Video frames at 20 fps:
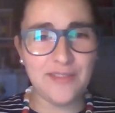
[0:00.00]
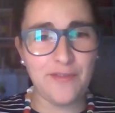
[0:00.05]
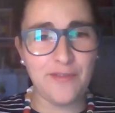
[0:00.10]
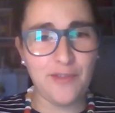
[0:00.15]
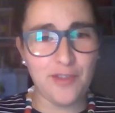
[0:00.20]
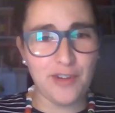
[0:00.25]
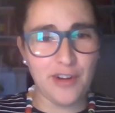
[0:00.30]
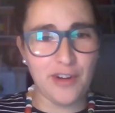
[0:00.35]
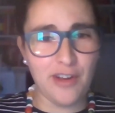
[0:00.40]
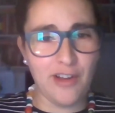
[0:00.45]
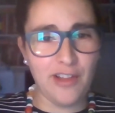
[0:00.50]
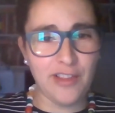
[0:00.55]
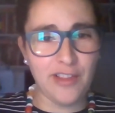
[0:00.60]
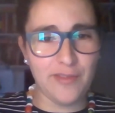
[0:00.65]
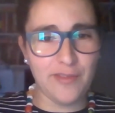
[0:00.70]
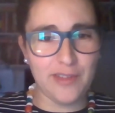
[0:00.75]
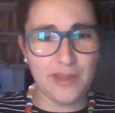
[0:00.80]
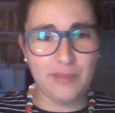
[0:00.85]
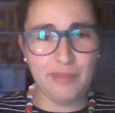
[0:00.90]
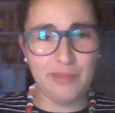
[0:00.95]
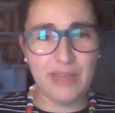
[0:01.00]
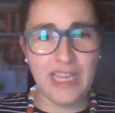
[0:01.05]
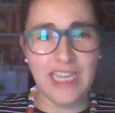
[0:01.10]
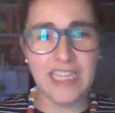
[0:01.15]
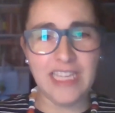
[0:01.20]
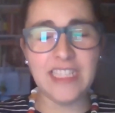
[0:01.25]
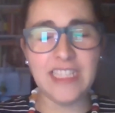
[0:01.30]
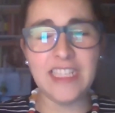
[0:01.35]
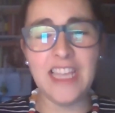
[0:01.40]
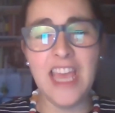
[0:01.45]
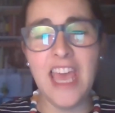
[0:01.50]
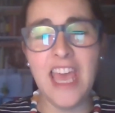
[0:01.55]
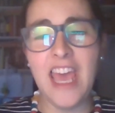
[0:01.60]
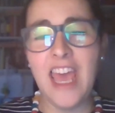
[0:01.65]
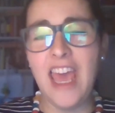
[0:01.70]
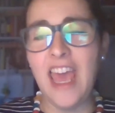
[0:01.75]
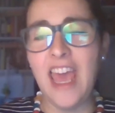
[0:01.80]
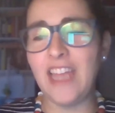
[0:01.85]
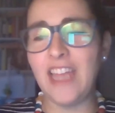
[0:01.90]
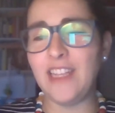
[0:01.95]
for all over the place,
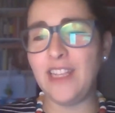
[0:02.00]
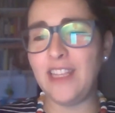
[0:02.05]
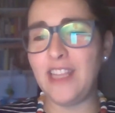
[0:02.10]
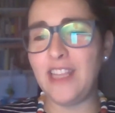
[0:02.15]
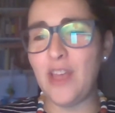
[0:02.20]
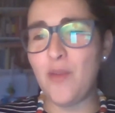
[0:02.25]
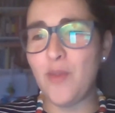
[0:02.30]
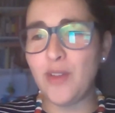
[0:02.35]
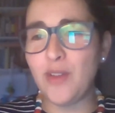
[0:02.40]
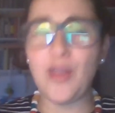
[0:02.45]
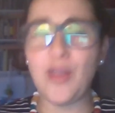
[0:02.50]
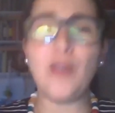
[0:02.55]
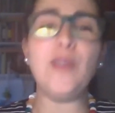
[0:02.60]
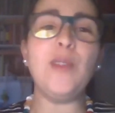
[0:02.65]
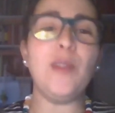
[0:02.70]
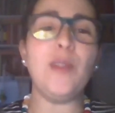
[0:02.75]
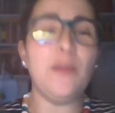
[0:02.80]
and they want also the